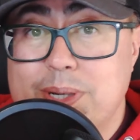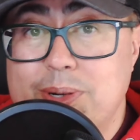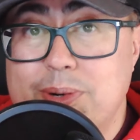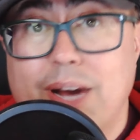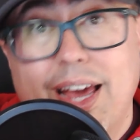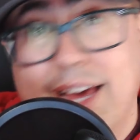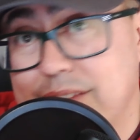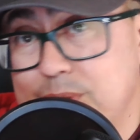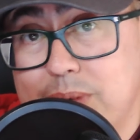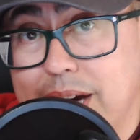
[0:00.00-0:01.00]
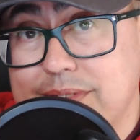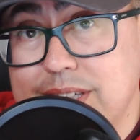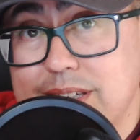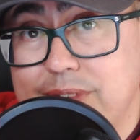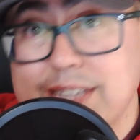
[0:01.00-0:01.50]
you. And if you have
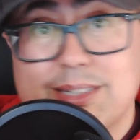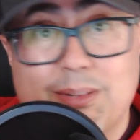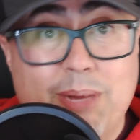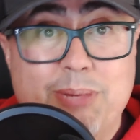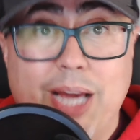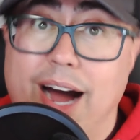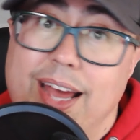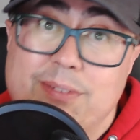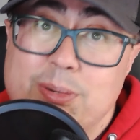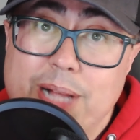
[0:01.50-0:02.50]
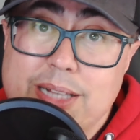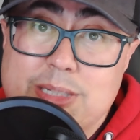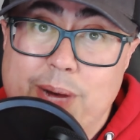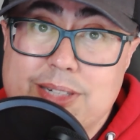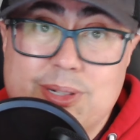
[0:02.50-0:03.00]
any advice that maybe I have a blind
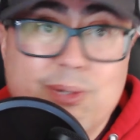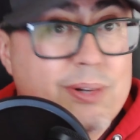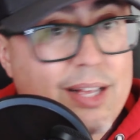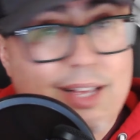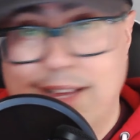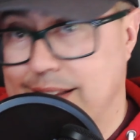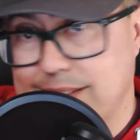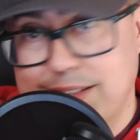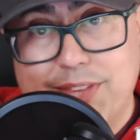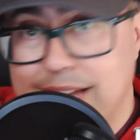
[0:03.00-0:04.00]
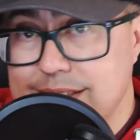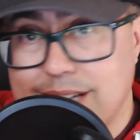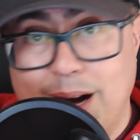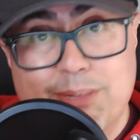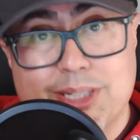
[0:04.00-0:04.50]
spot to, leave that in the
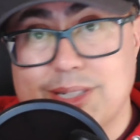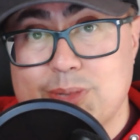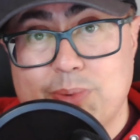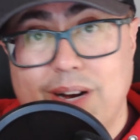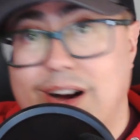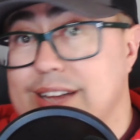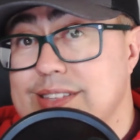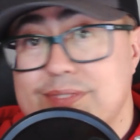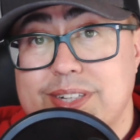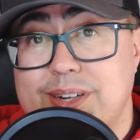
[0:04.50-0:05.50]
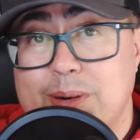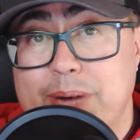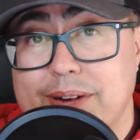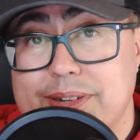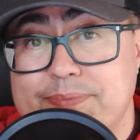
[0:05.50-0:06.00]
comments as well. I'd love to hear
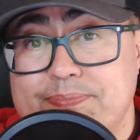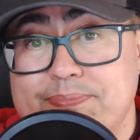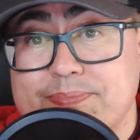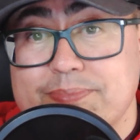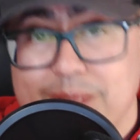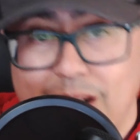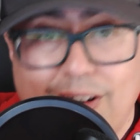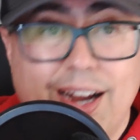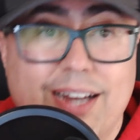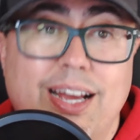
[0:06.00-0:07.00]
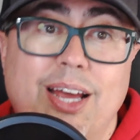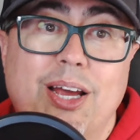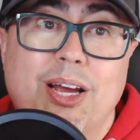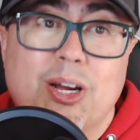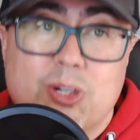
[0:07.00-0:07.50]
about it. All right,
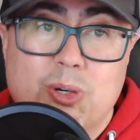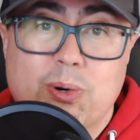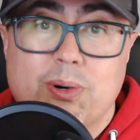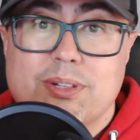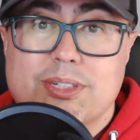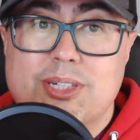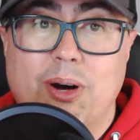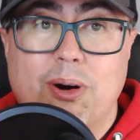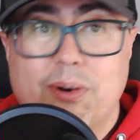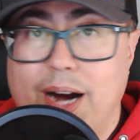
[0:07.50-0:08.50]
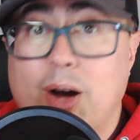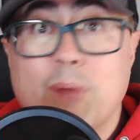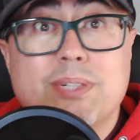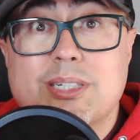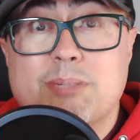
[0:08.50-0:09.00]
cool. So I
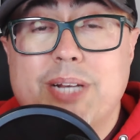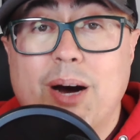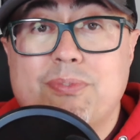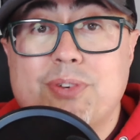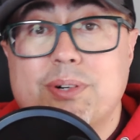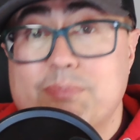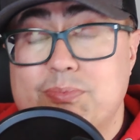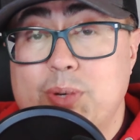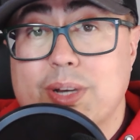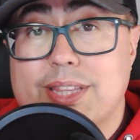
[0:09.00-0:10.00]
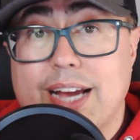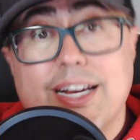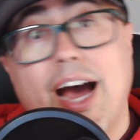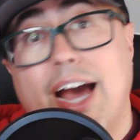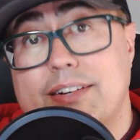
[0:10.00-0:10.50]
hope this has been helpful. If you want that
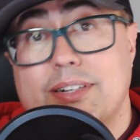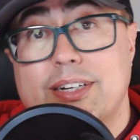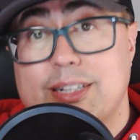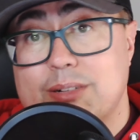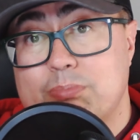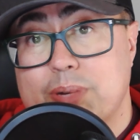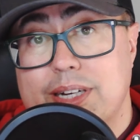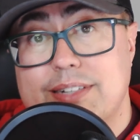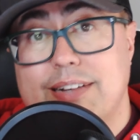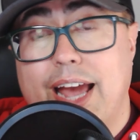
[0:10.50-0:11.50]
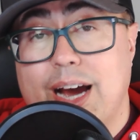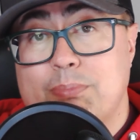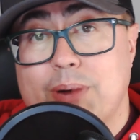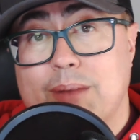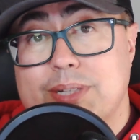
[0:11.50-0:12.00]
guide, put AI
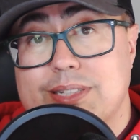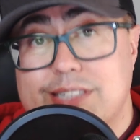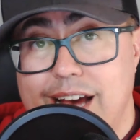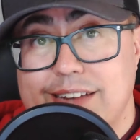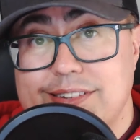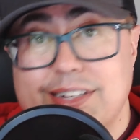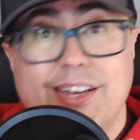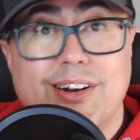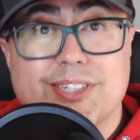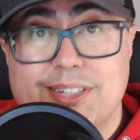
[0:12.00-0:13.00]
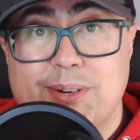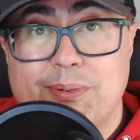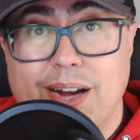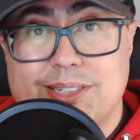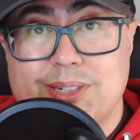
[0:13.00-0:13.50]
prompt in the chat and I'll send it
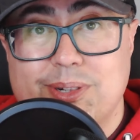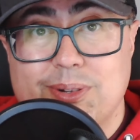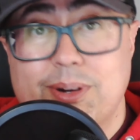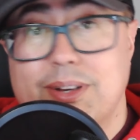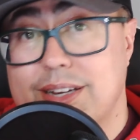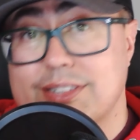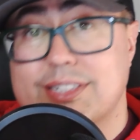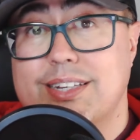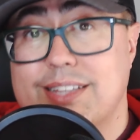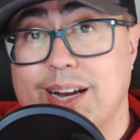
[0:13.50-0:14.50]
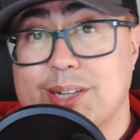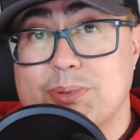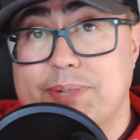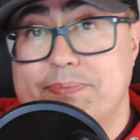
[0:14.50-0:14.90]
right to you. And I'll see you in the next one.